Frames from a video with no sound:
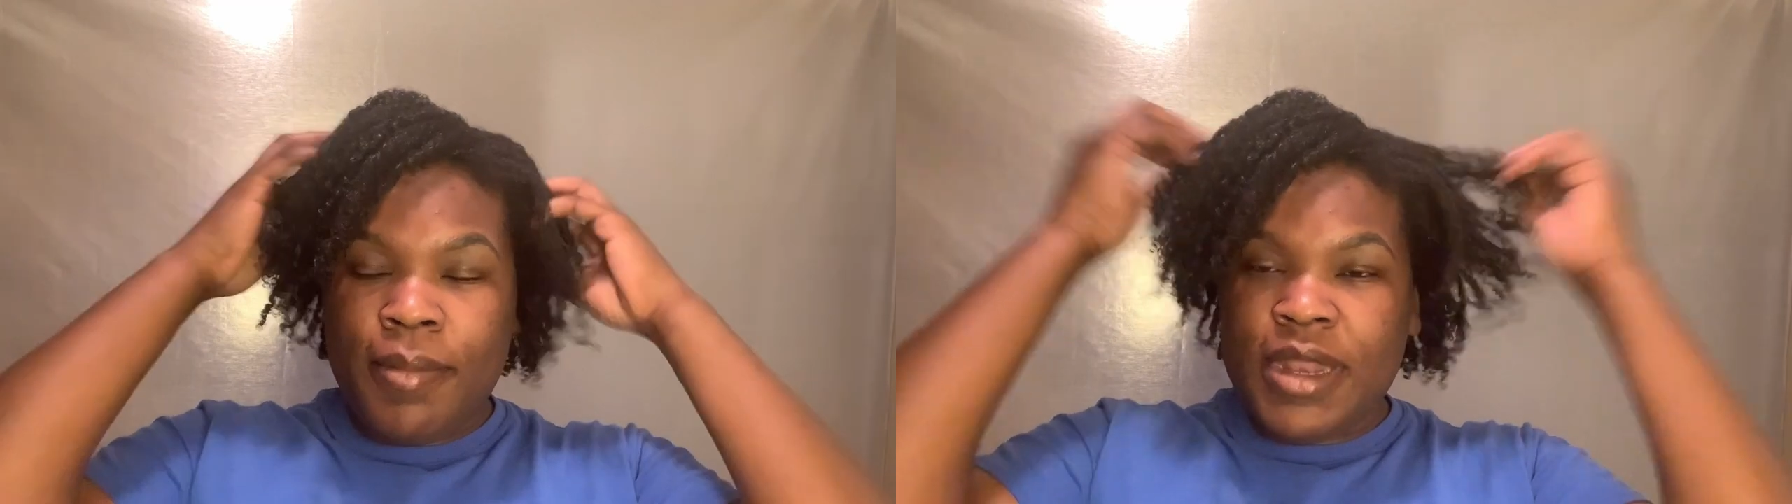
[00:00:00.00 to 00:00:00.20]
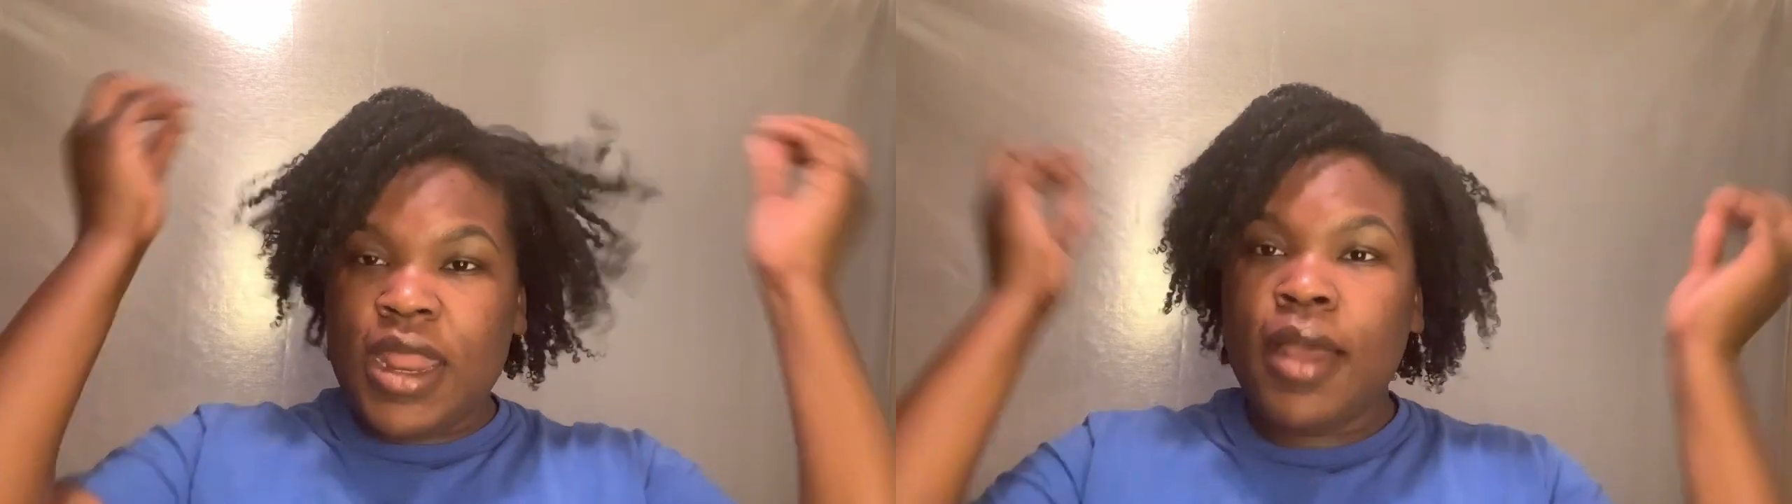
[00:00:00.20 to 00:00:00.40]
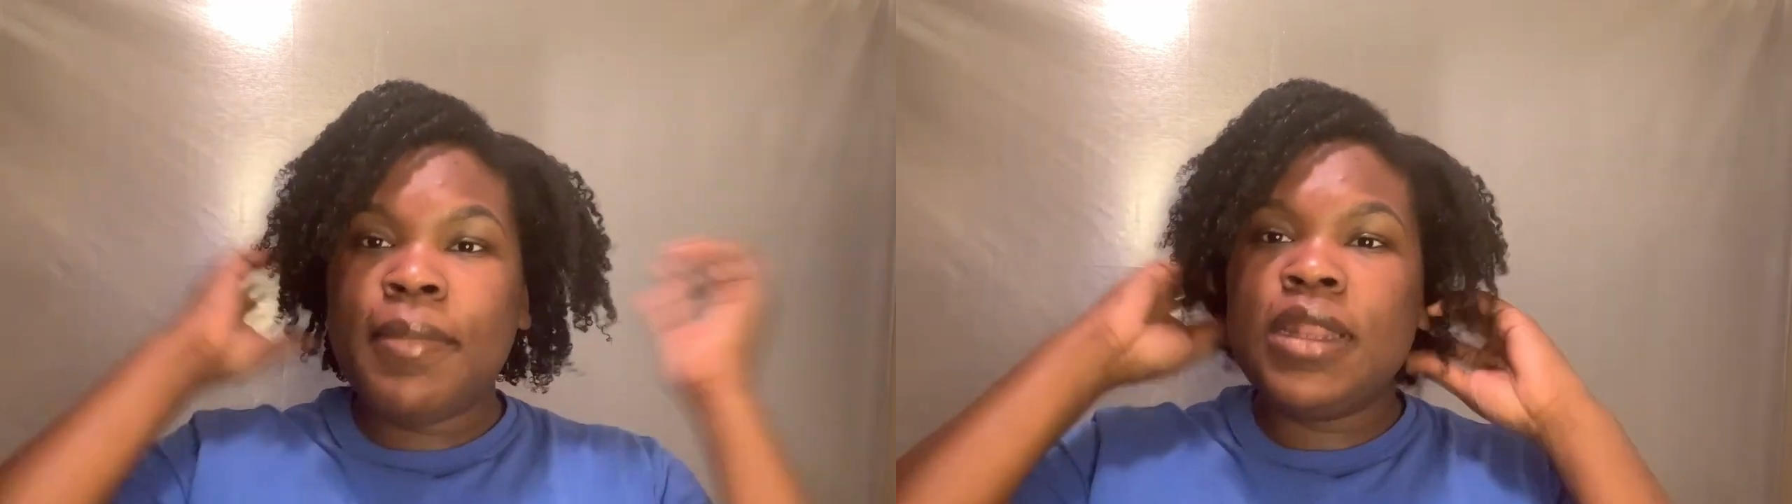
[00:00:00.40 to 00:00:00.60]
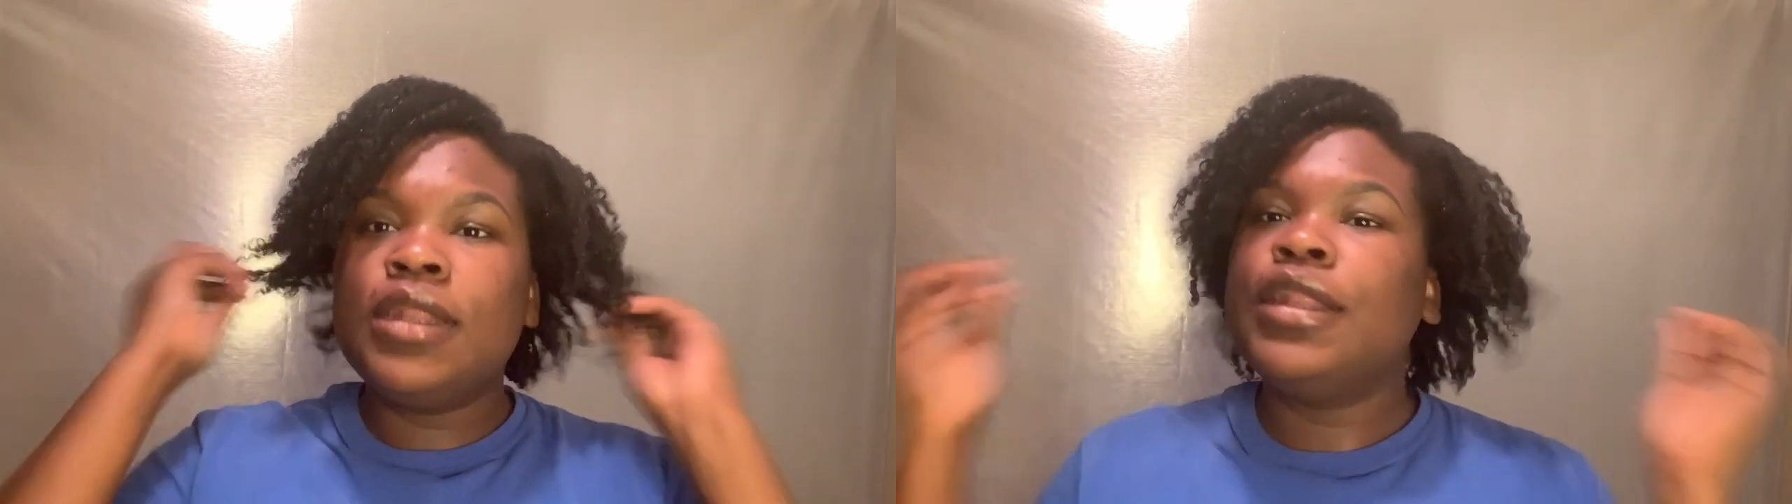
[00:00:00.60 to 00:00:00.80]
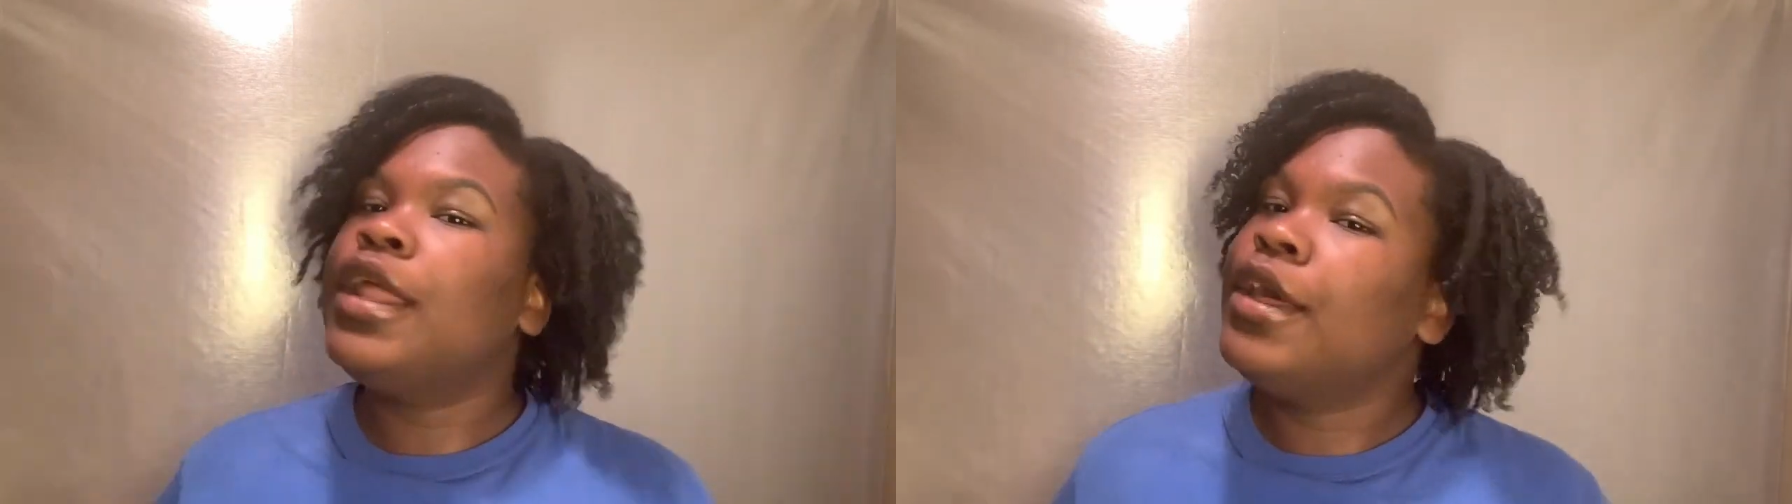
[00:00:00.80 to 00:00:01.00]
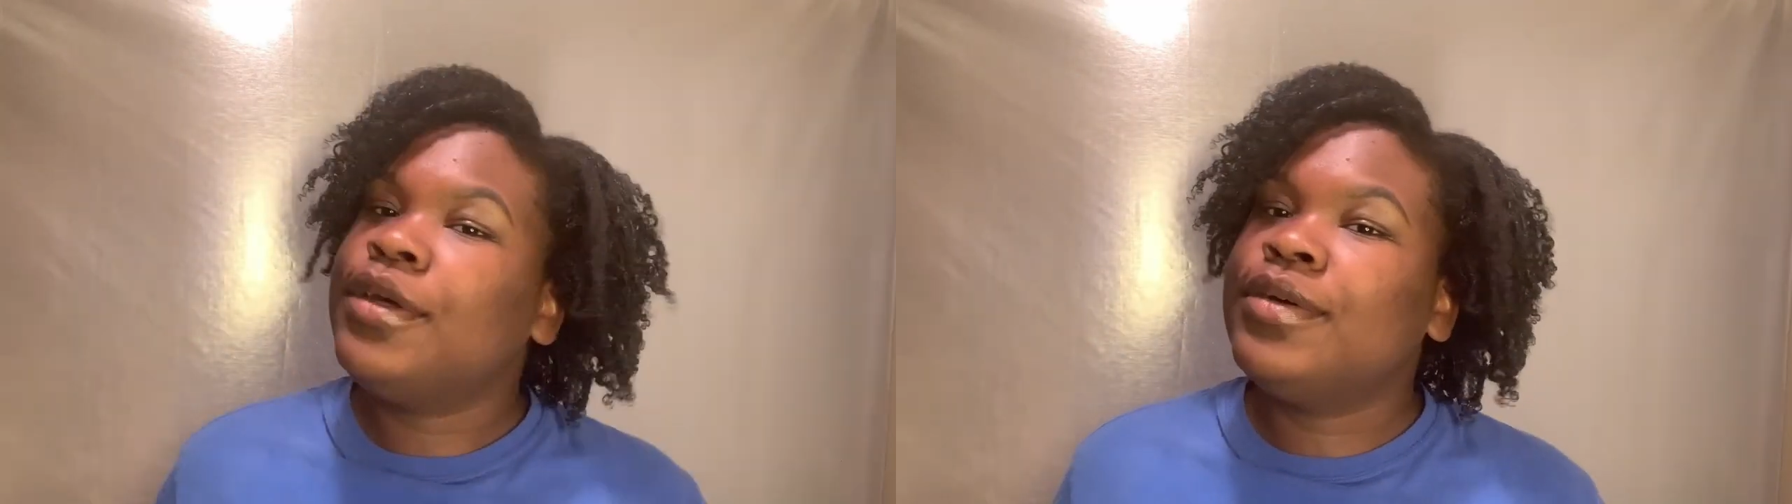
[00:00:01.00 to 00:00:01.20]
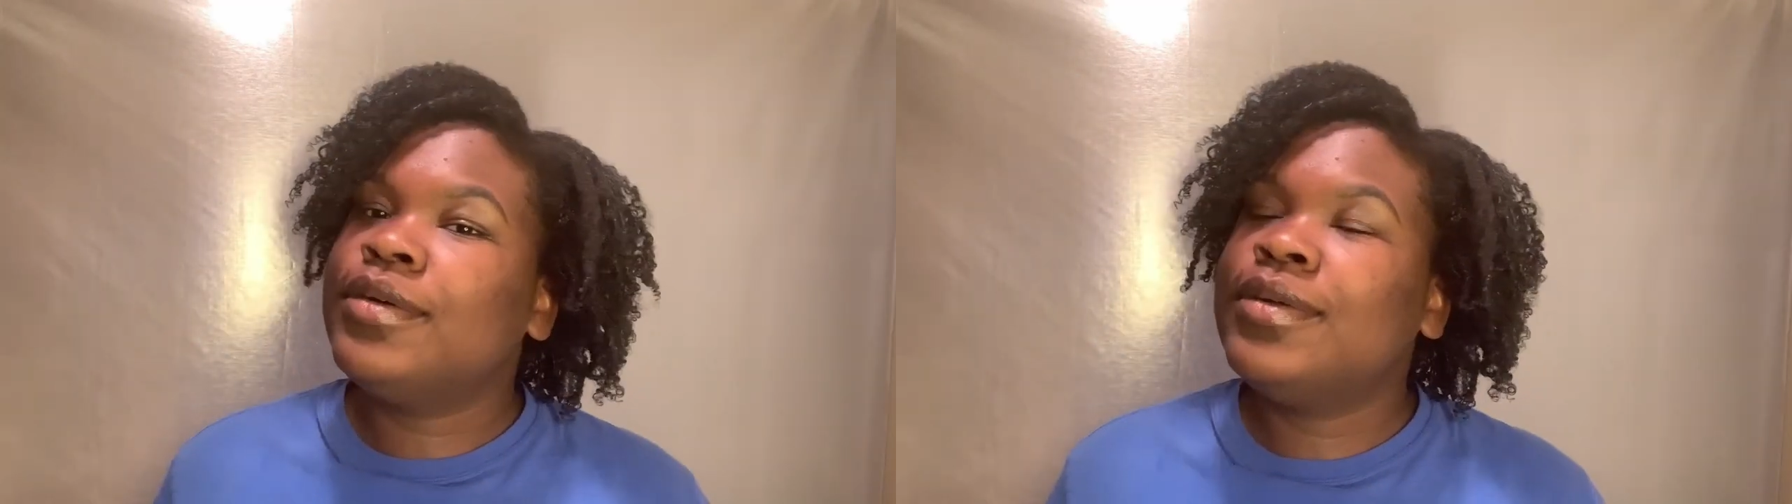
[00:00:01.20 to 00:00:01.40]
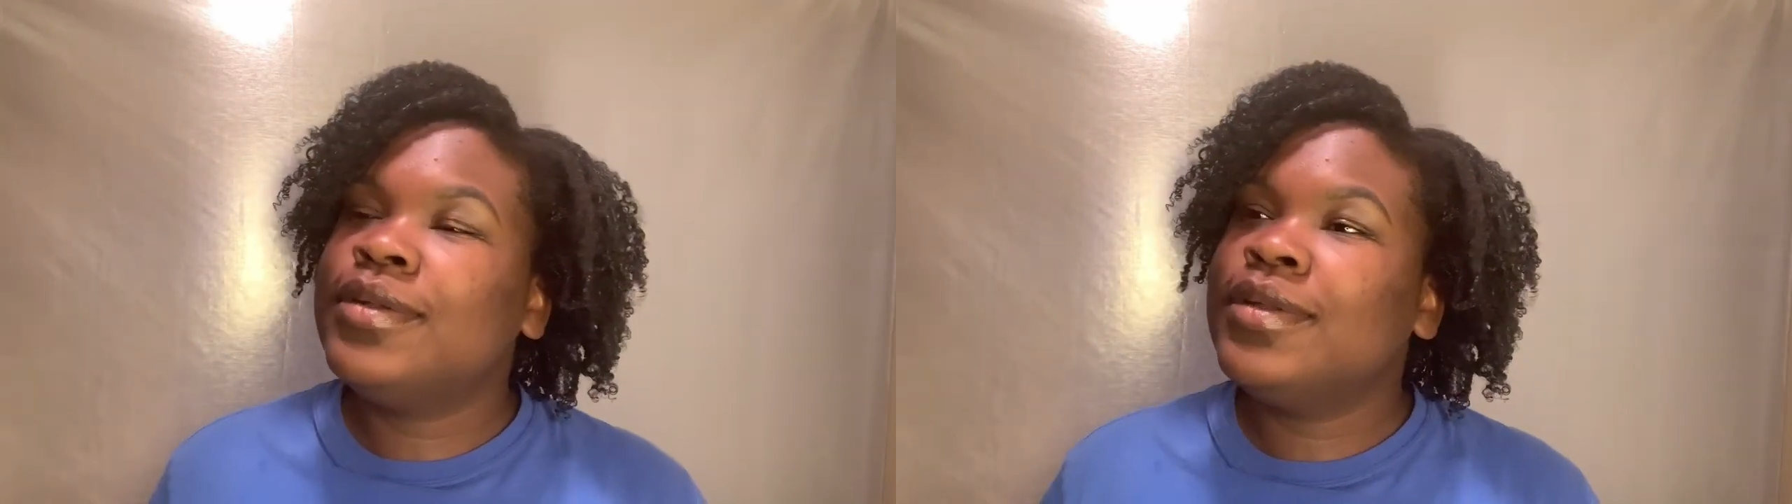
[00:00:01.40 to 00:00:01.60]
Comment down below